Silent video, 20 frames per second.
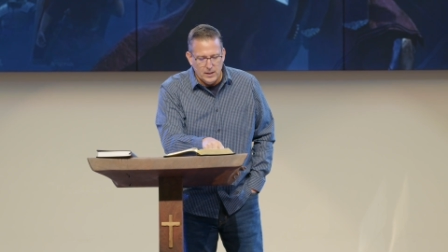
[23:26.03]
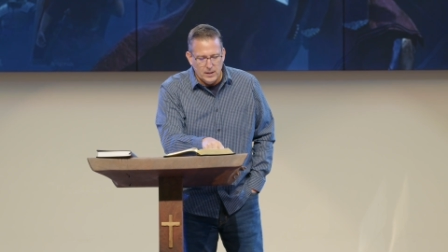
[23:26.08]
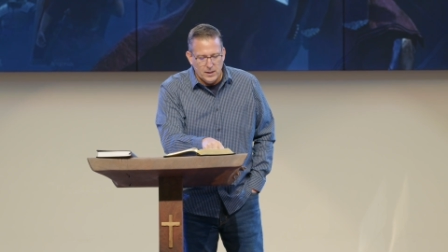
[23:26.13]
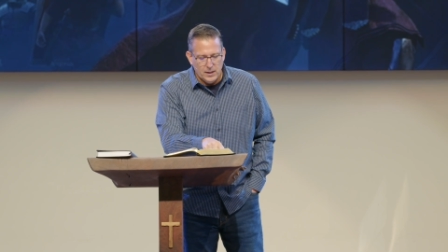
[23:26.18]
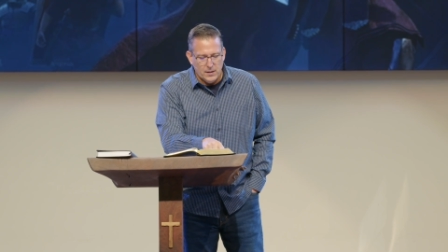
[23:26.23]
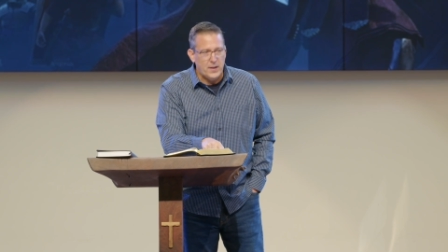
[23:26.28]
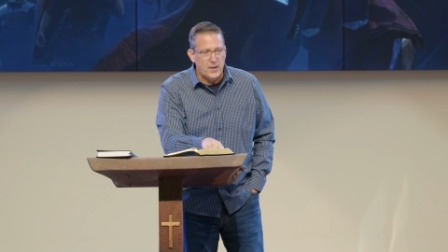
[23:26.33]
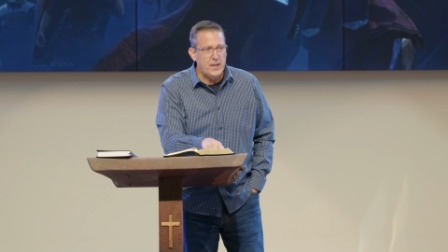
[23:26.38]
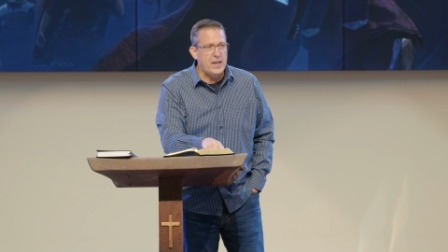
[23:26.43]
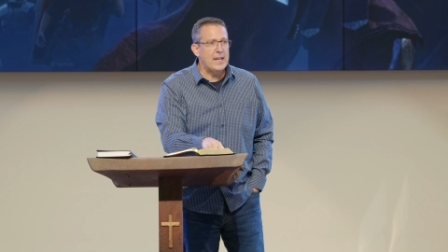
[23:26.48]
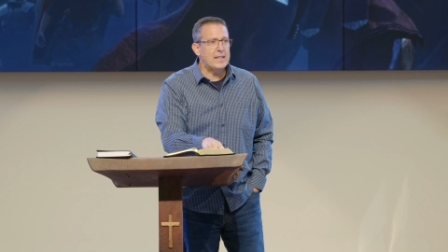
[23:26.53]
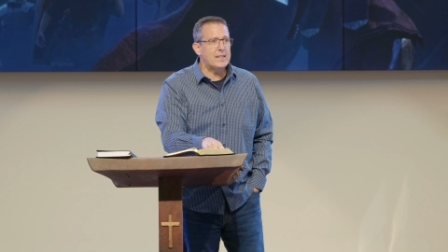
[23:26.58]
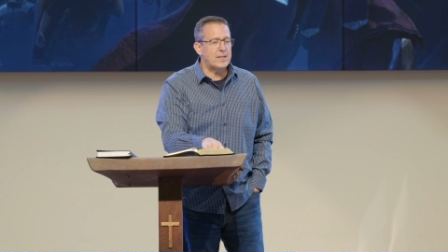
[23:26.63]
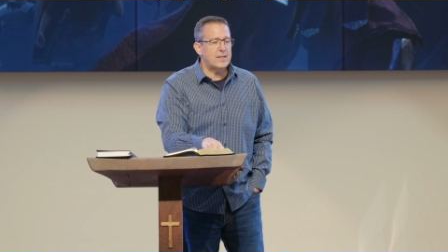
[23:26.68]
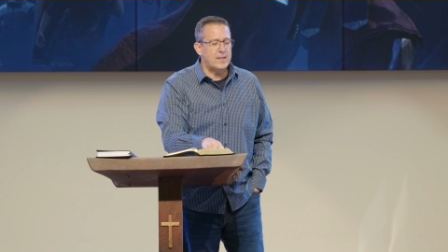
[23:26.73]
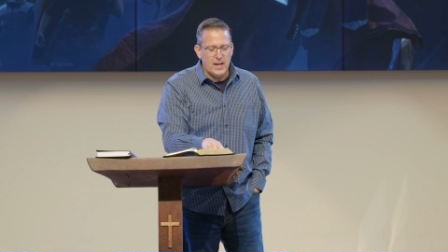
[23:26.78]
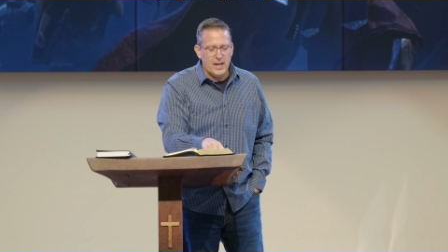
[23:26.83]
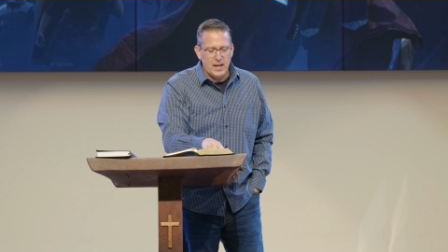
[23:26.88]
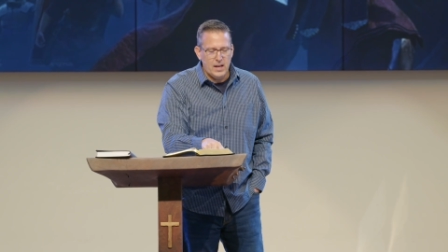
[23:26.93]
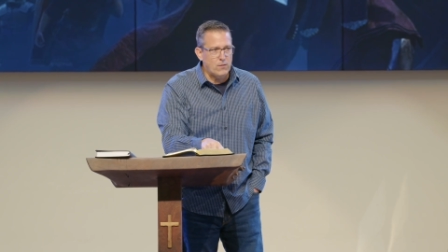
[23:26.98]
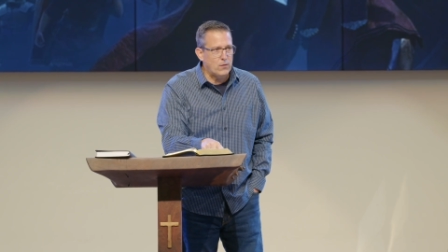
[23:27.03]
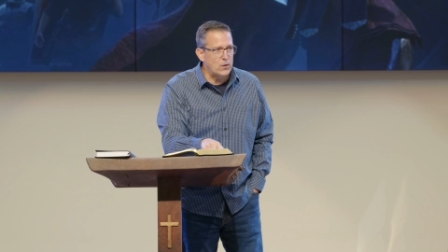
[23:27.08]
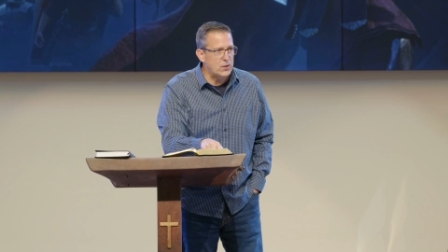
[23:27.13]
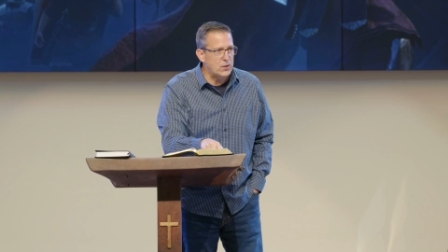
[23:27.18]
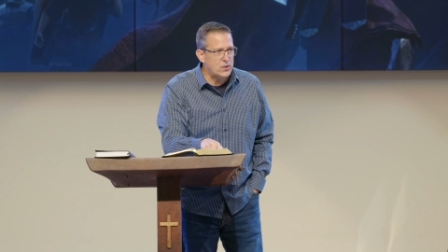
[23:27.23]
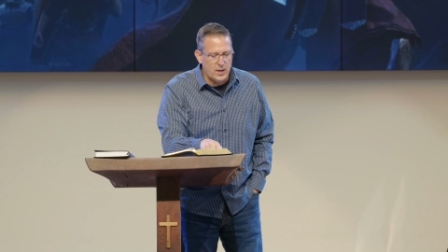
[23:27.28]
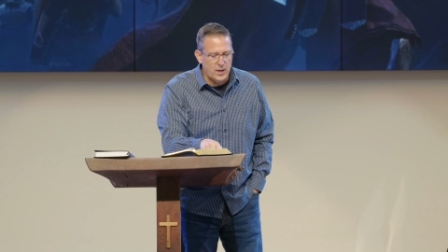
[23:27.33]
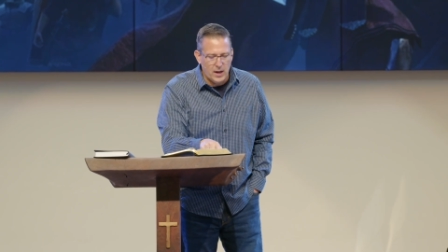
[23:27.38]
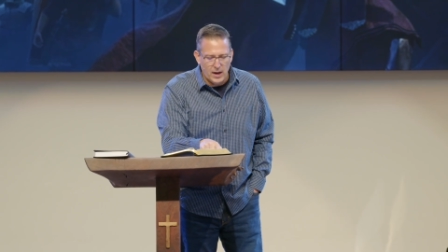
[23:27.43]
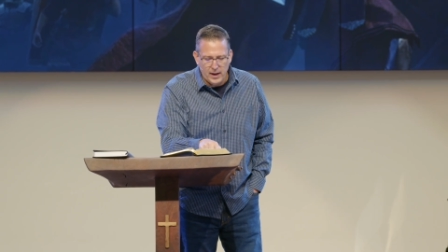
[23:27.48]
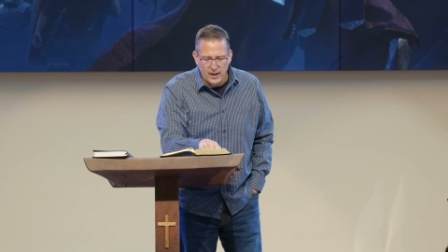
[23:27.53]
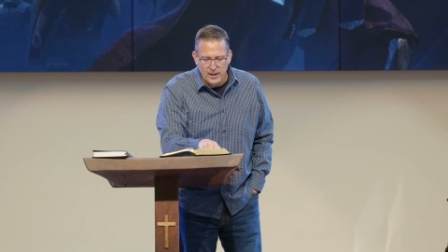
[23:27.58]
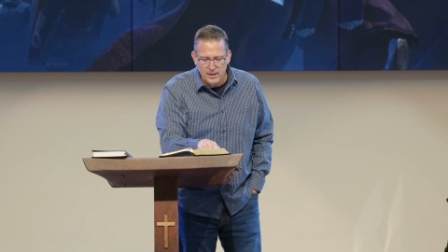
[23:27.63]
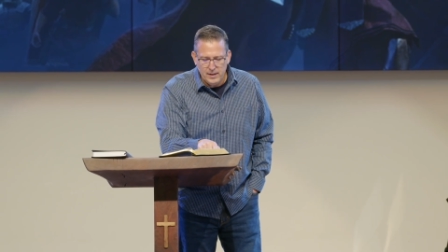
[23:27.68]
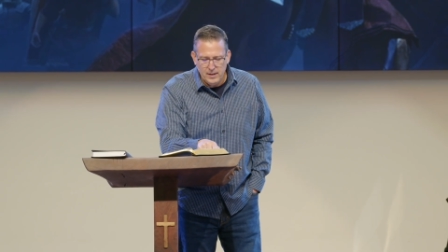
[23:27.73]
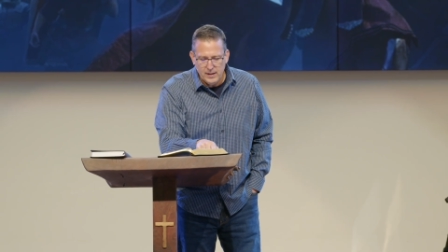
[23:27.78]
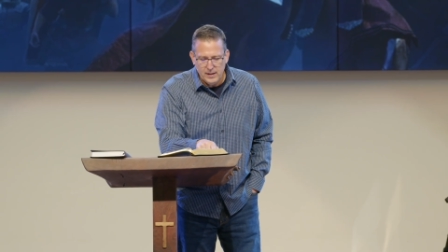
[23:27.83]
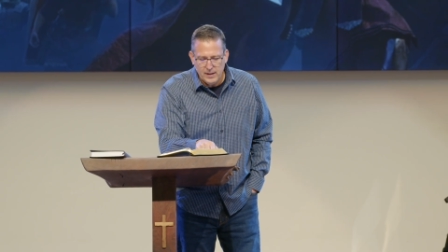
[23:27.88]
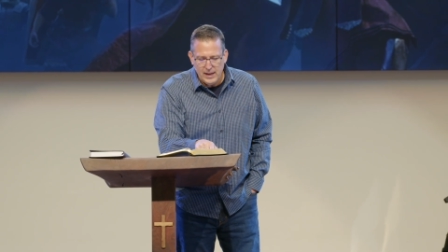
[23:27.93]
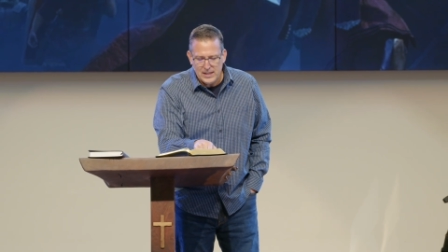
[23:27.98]
The next day, verse
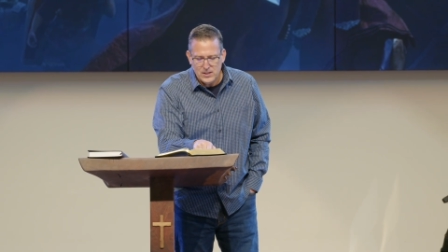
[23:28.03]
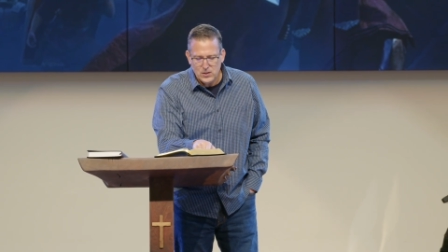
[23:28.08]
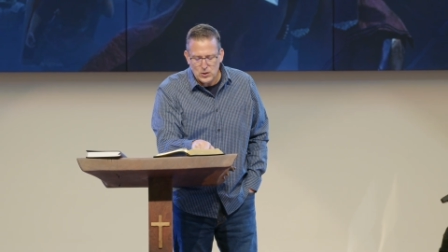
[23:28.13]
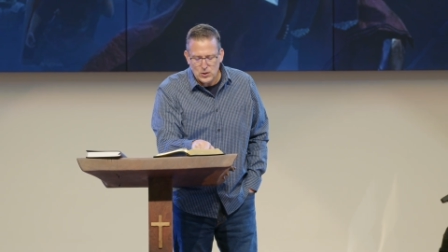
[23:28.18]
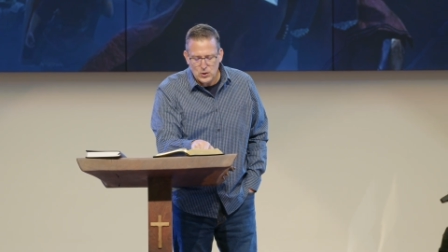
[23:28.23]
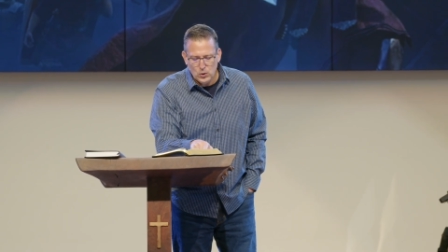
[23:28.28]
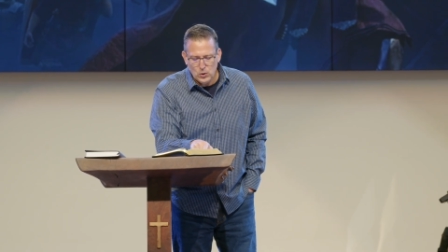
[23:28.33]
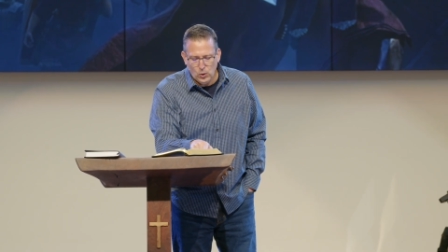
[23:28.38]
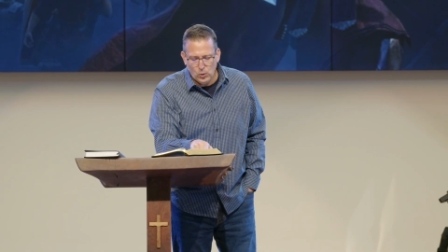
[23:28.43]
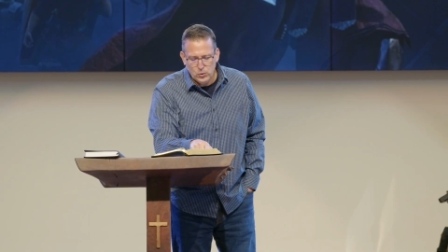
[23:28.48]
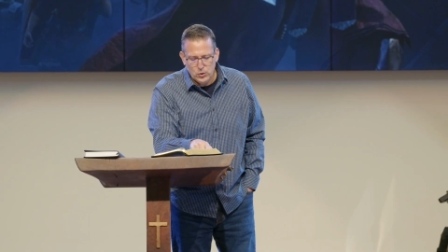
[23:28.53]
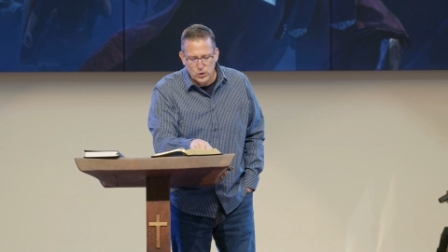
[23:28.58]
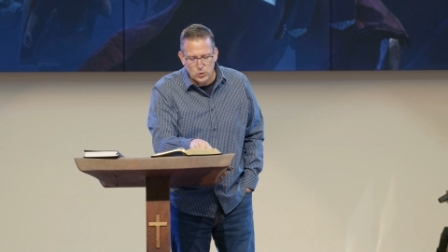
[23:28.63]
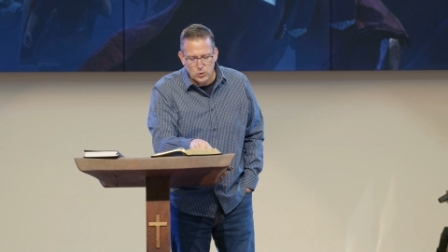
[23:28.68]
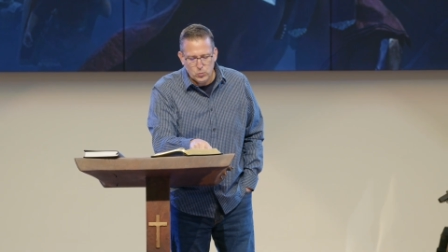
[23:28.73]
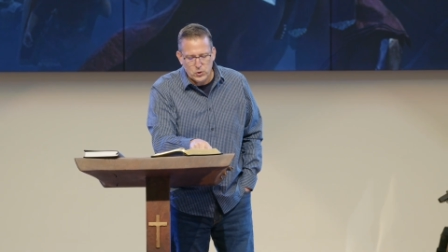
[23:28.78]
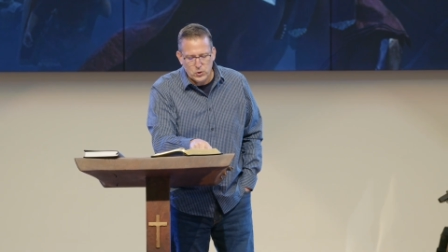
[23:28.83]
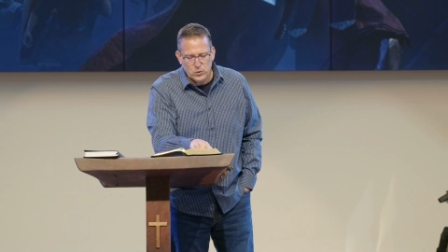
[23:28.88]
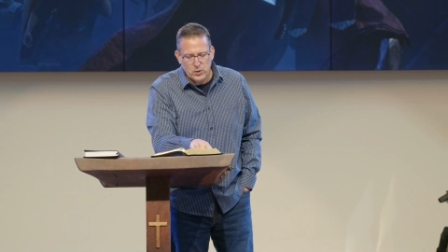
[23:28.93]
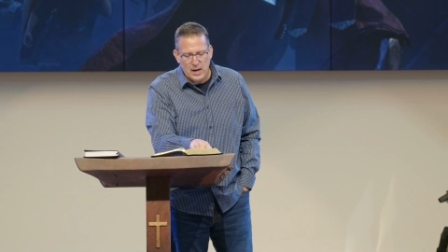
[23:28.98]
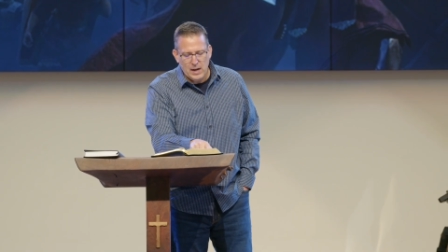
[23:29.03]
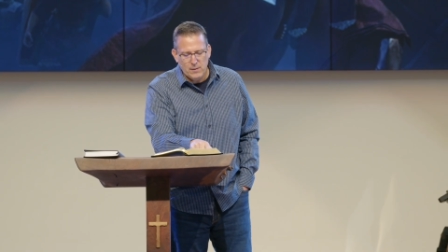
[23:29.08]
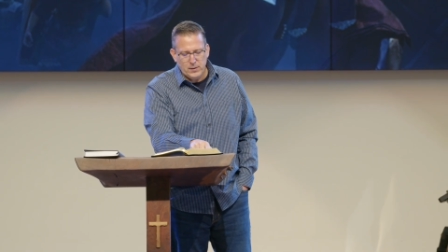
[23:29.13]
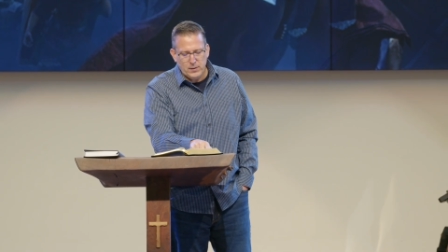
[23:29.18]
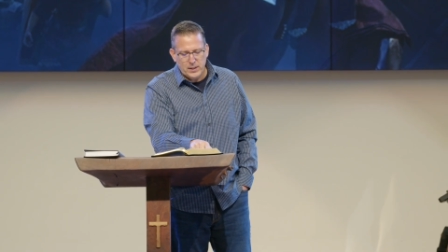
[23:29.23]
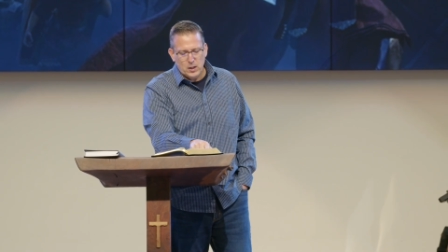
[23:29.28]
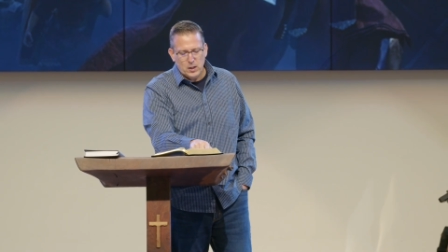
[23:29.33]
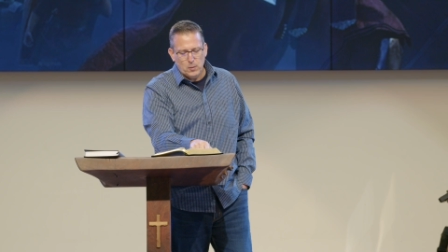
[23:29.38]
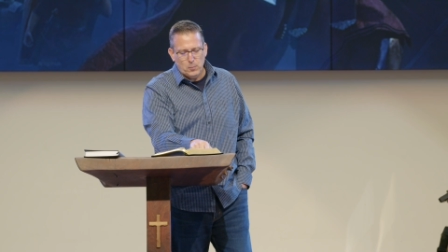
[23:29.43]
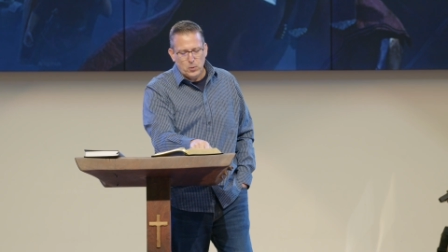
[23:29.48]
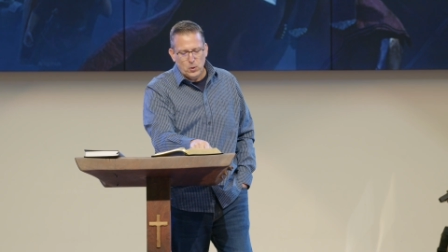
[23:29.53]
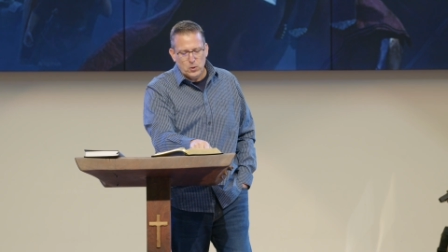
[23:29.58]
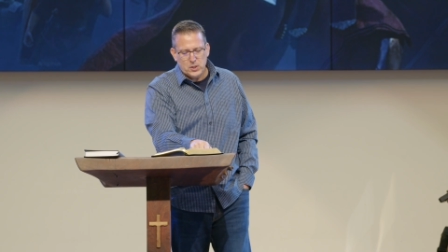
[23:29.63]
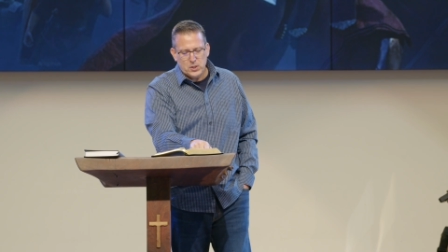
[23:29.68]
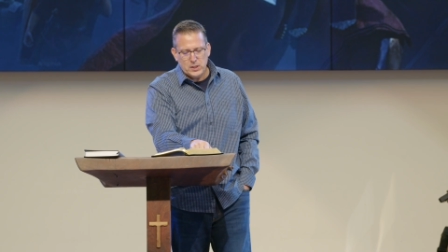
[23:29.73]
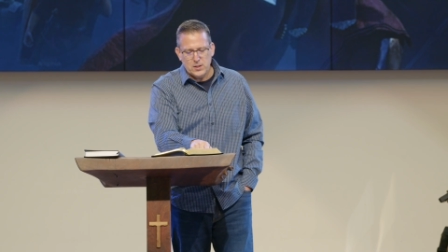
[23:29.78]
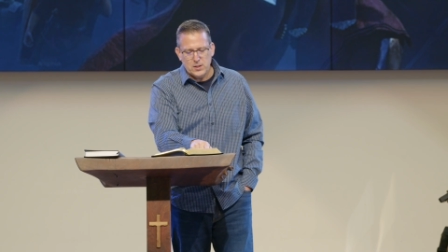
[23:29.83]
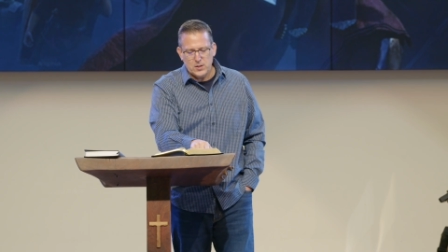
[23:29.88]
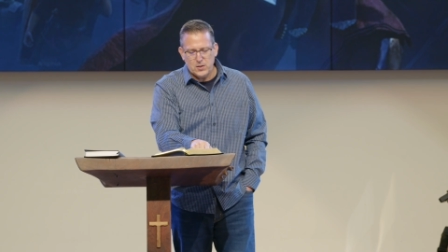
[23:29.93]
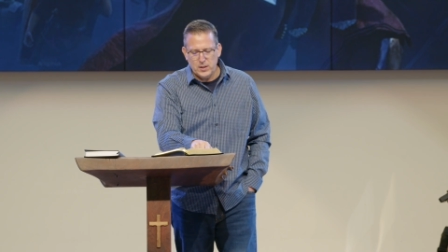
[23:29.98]
9, as the soldiers were traveling and
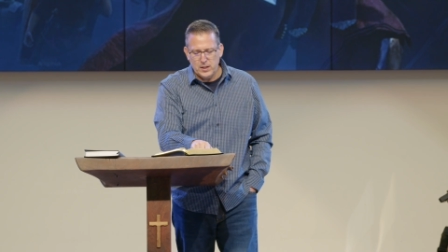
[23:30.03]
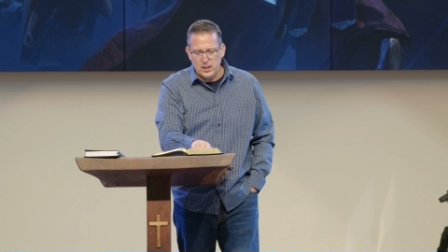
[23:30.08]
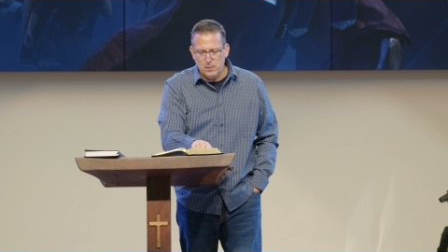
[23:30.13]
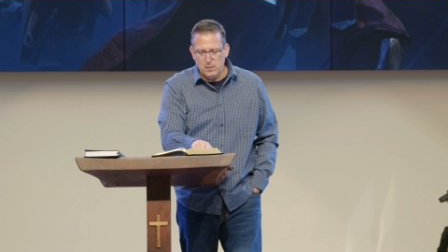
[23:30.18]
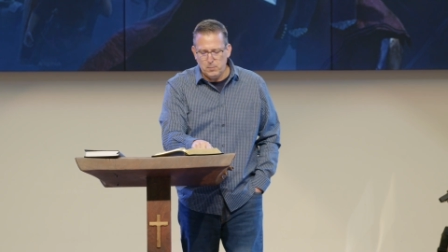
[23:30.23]
approaching the city,